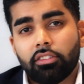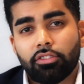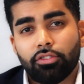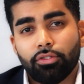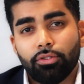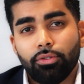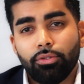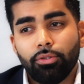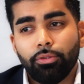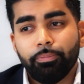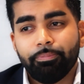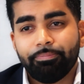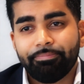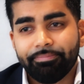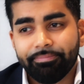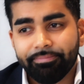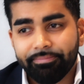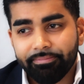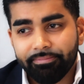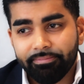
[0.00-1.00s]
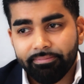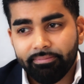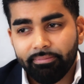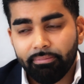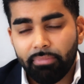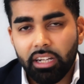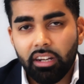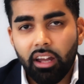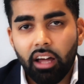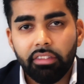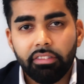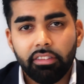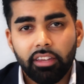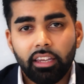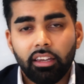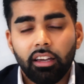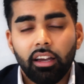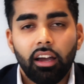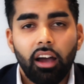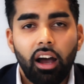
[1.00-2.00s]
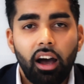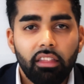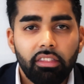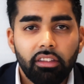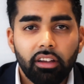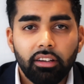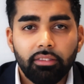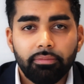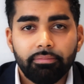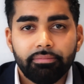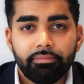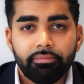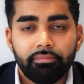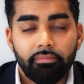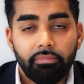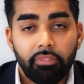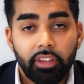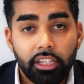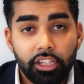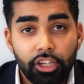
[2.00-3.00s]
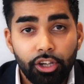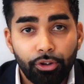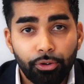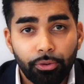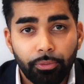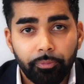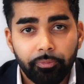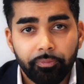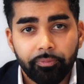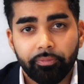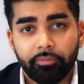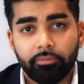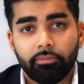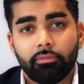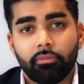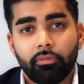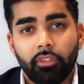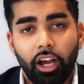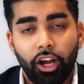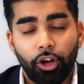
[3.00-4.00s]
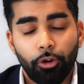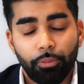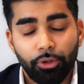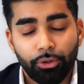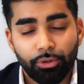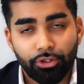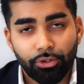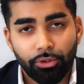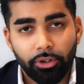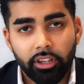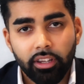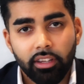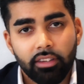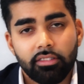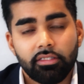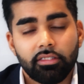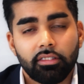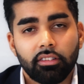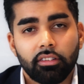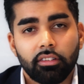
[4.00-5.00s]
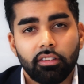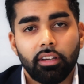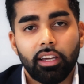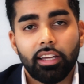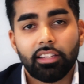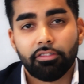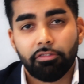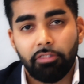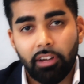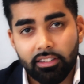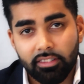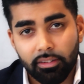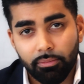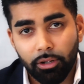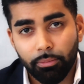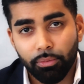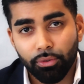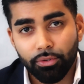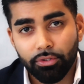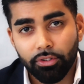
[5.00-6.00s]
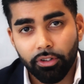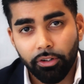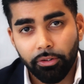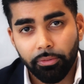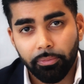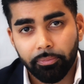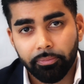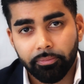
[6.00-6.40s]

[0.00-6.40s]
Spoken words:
to be nothing other than you. I hope you enjoy this. It's Fatima Bhutto.